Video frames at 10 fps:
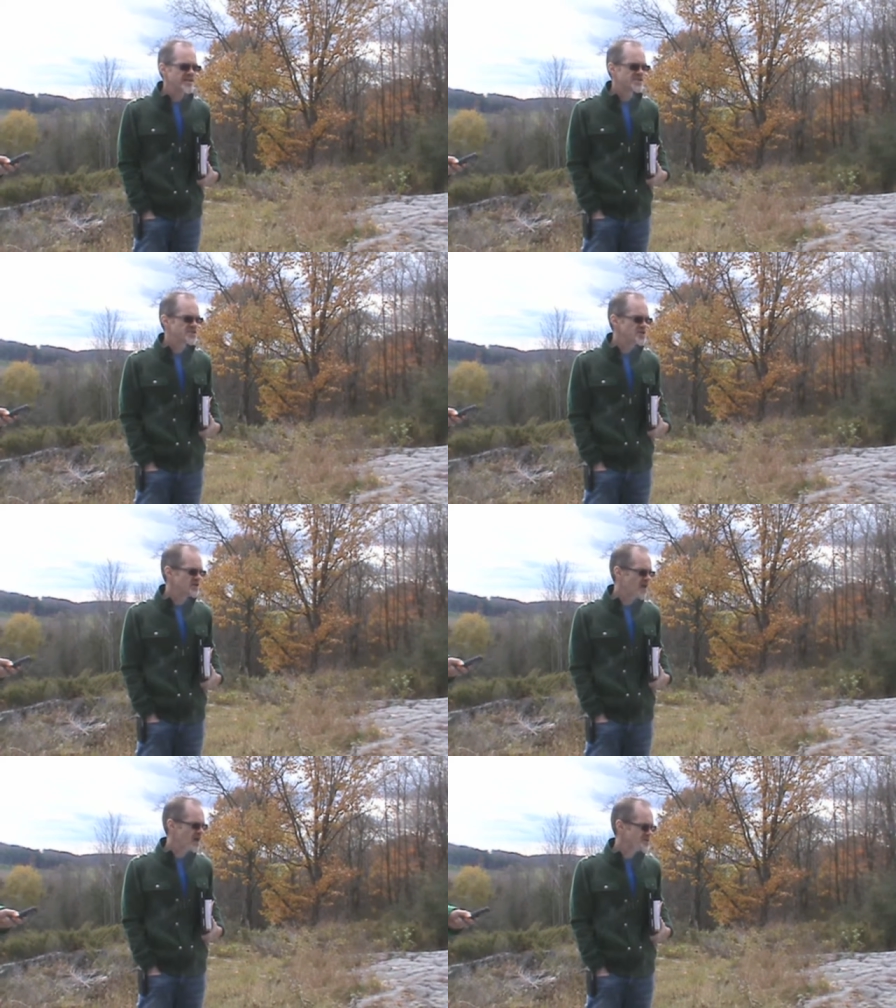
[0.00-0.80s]
It's a
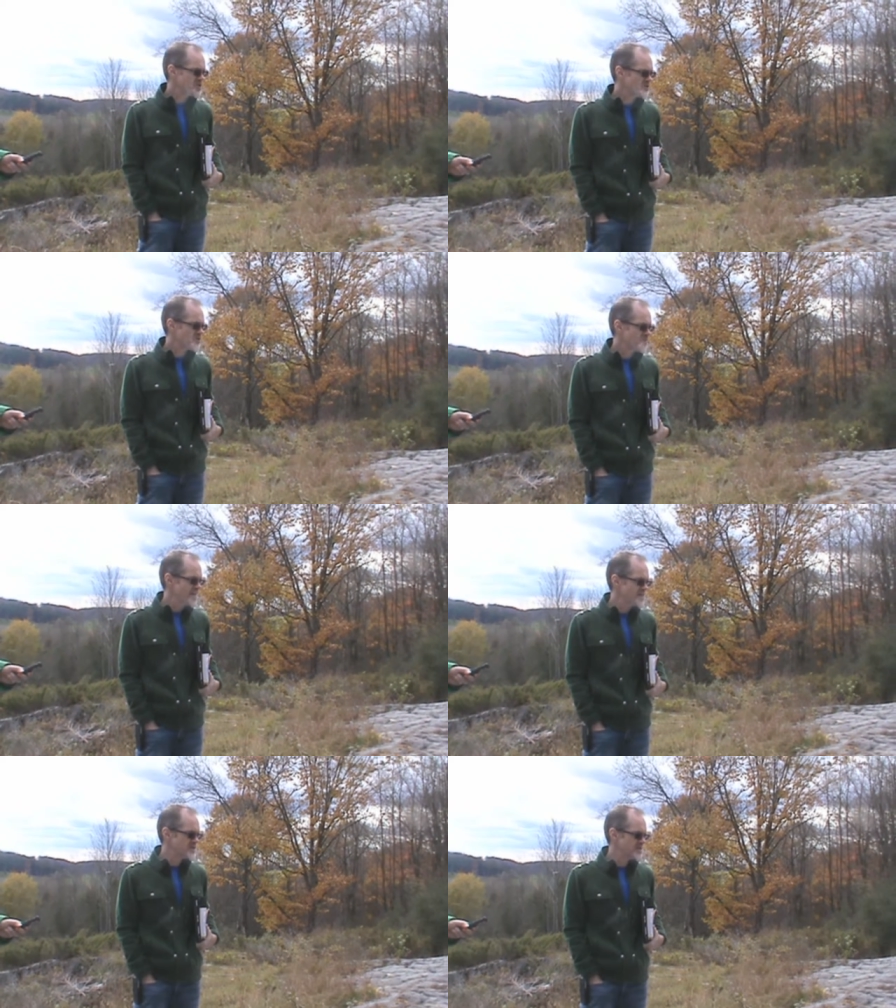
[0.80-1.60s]
geological
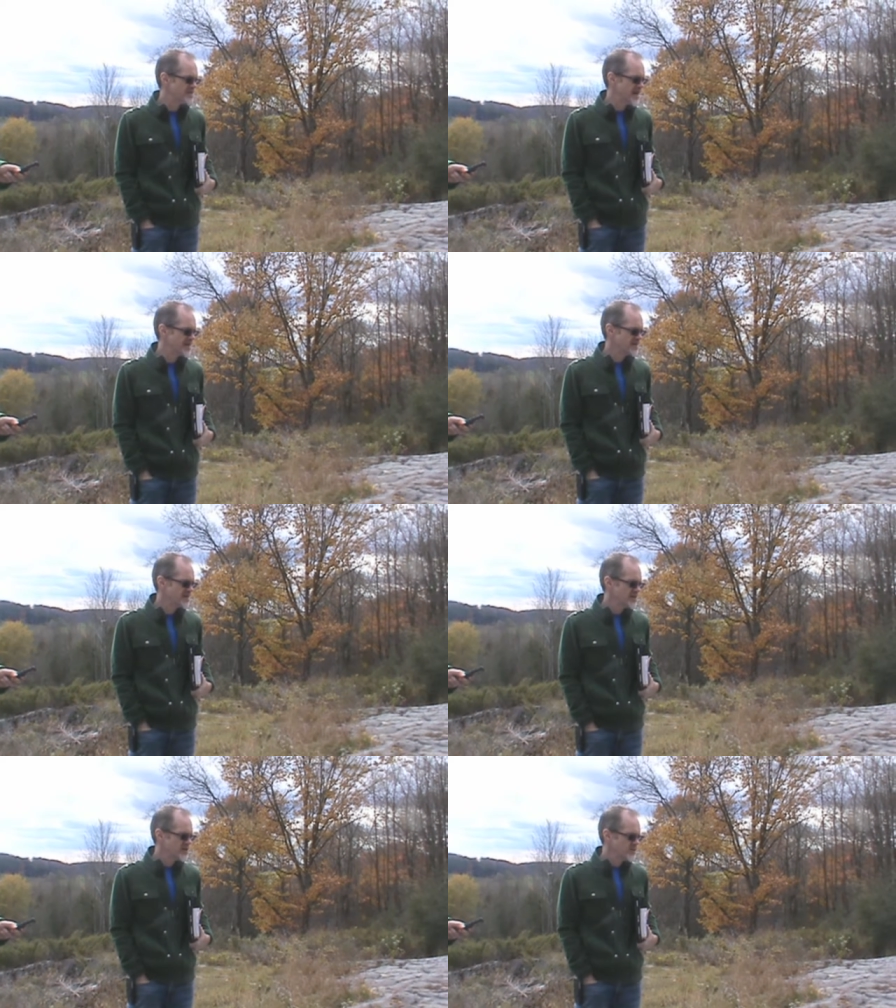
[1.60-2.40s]
formation that
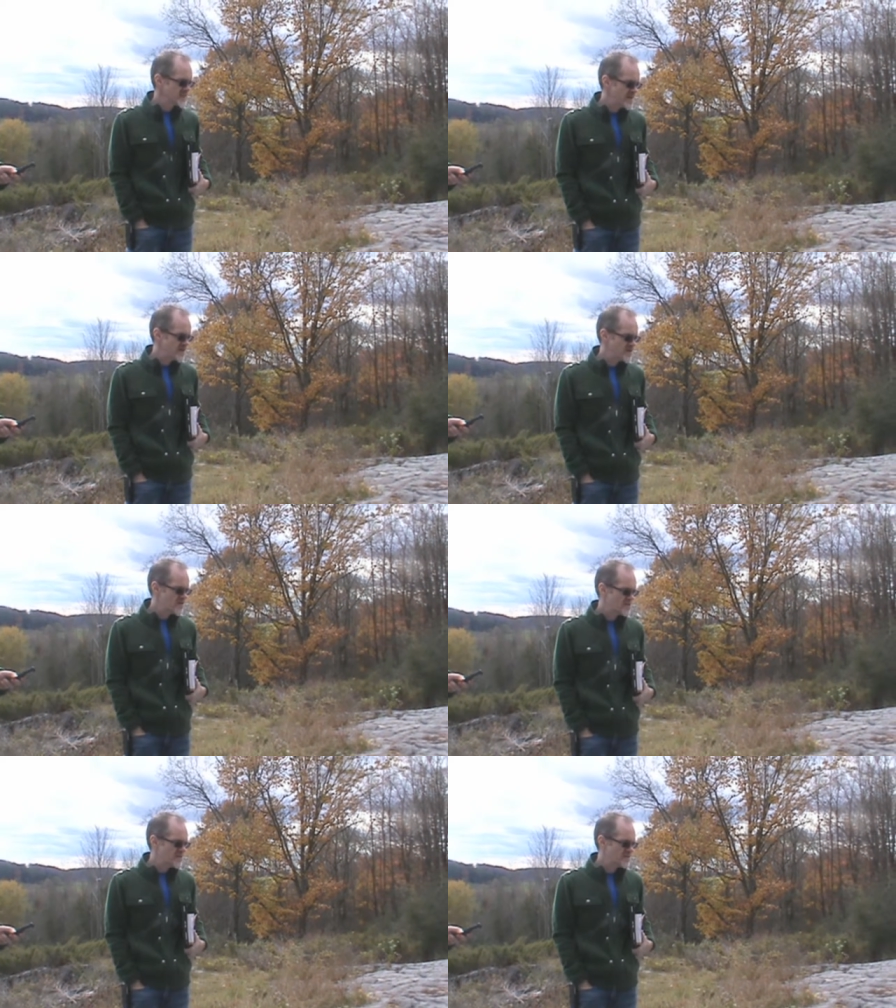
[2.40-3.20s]
was
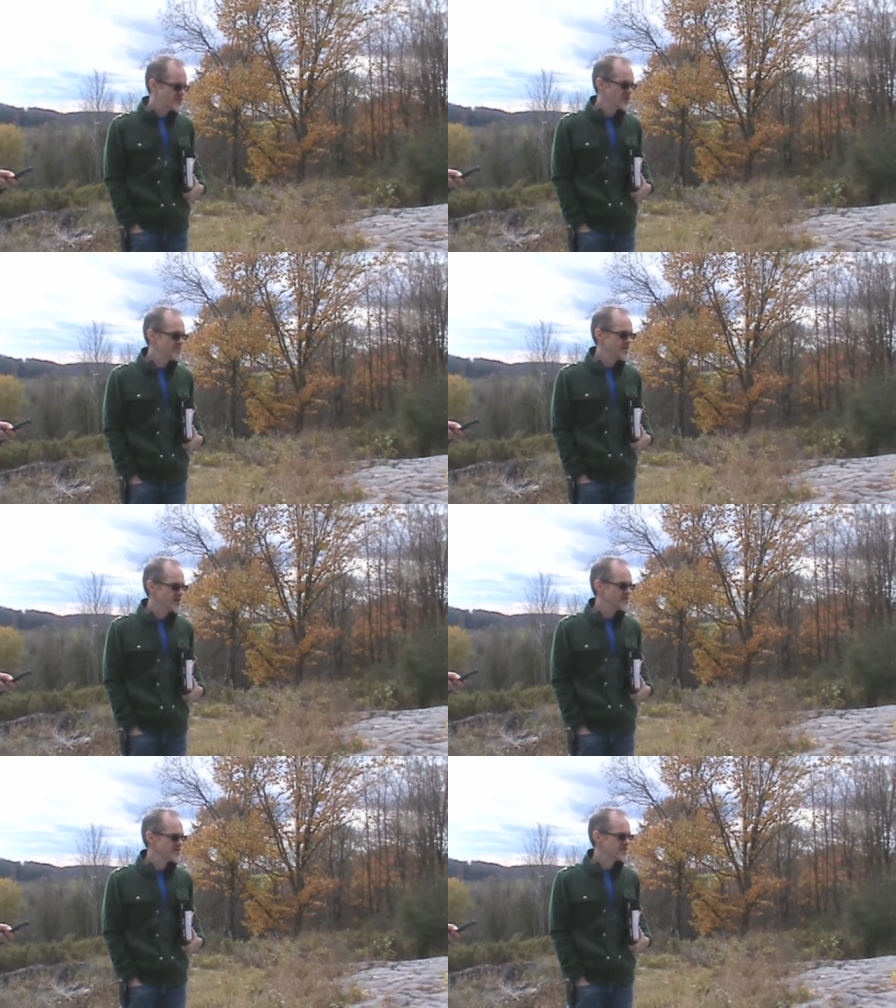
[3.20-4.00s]
here during
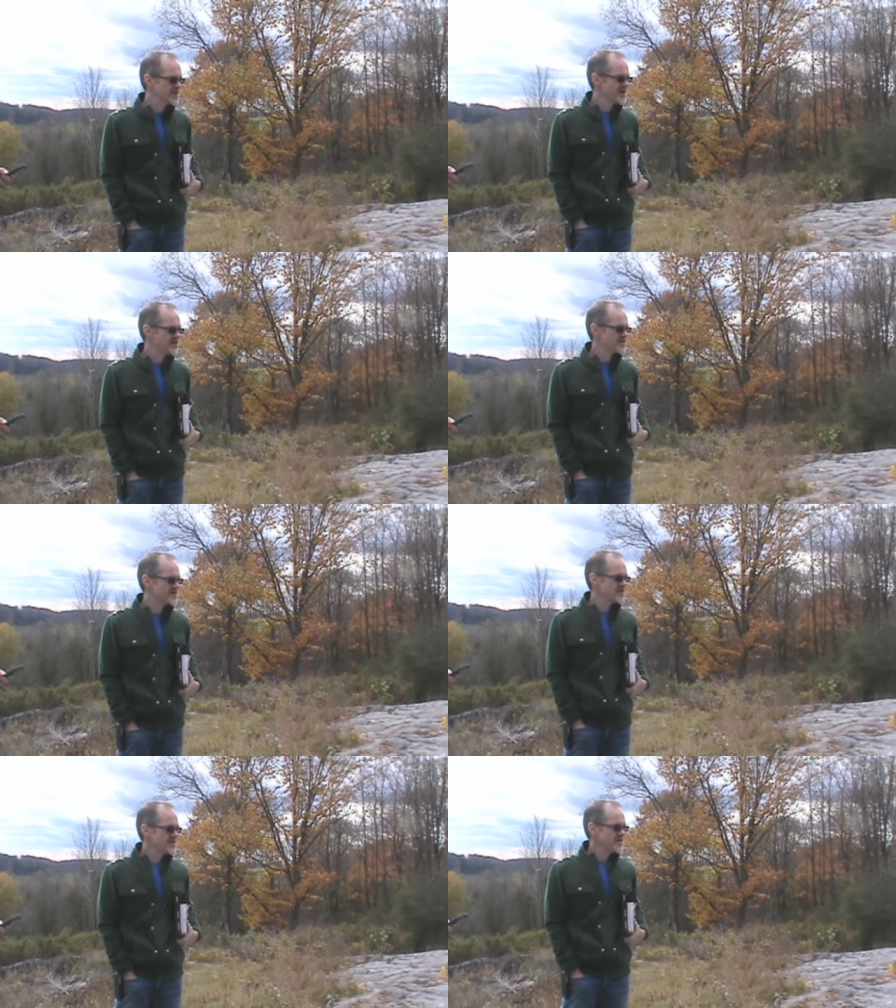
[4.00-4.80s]
Miller's
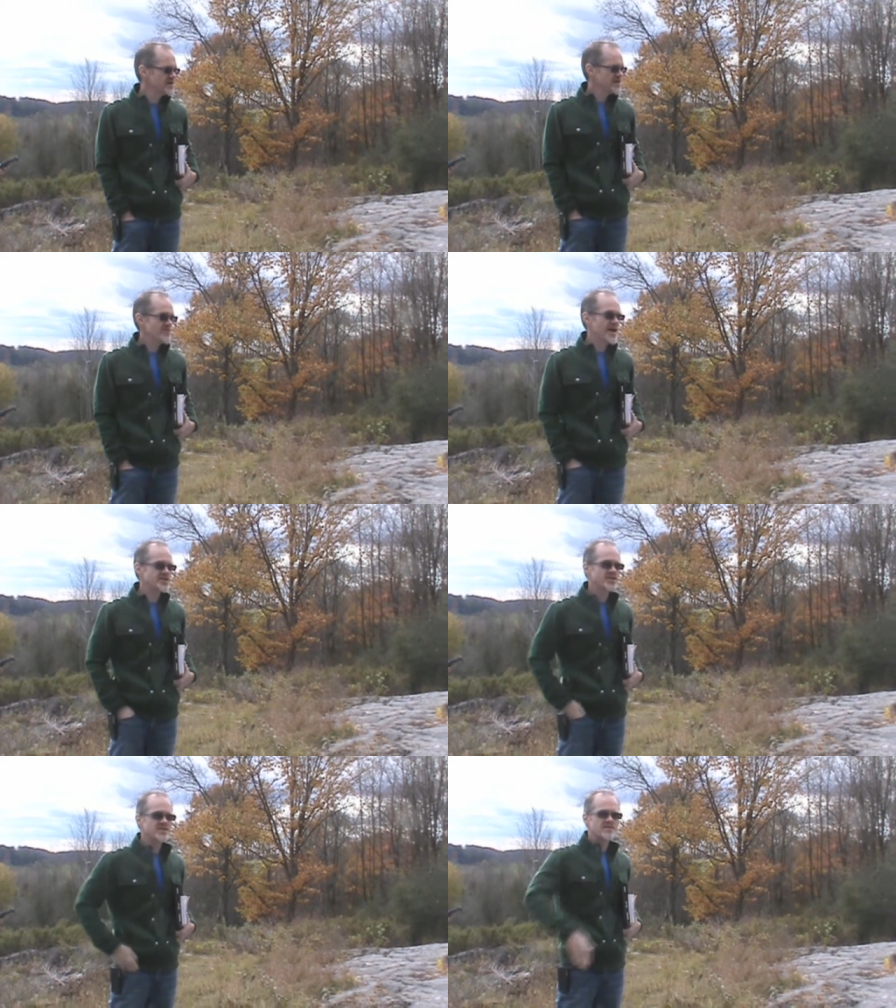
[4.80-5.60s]
years.
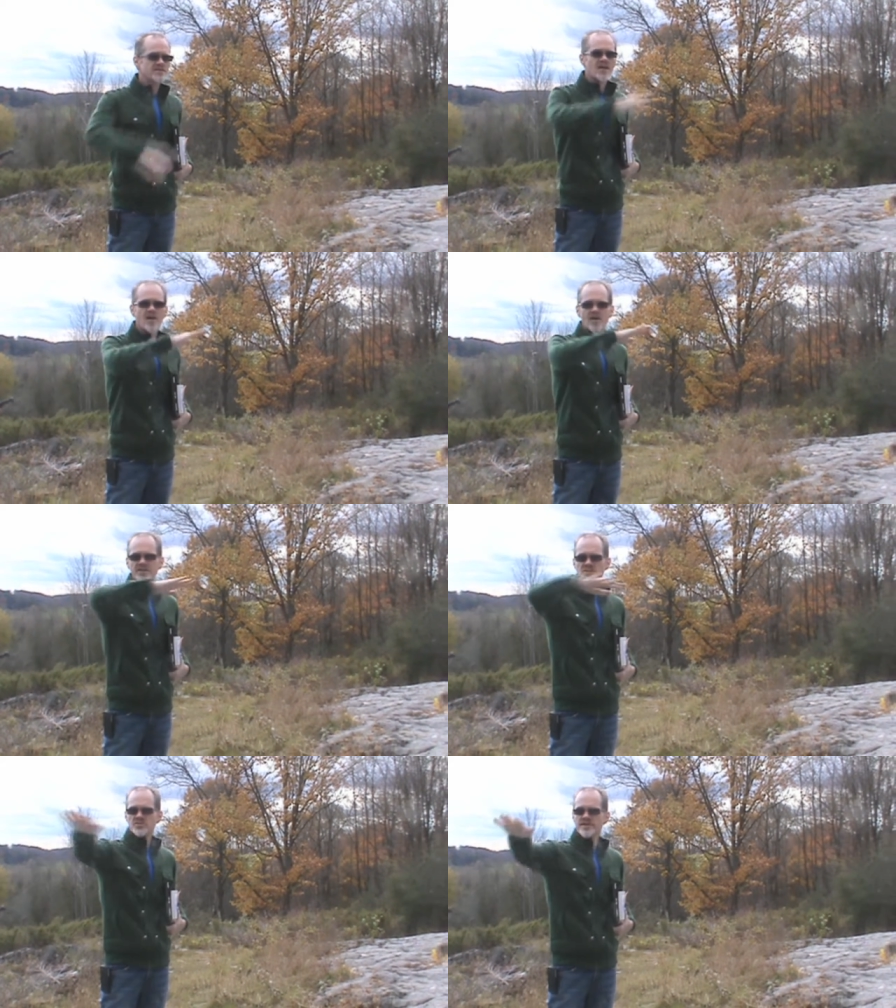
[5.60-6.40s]
Imagine all
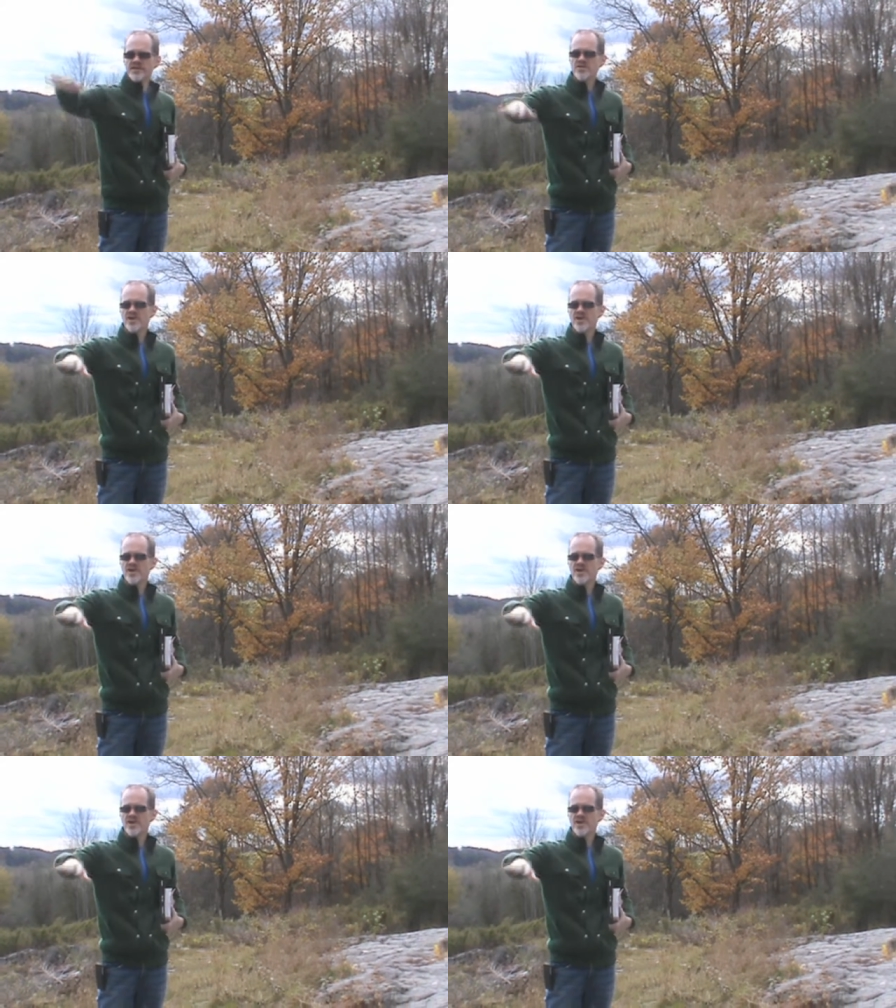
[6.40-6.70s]
these trees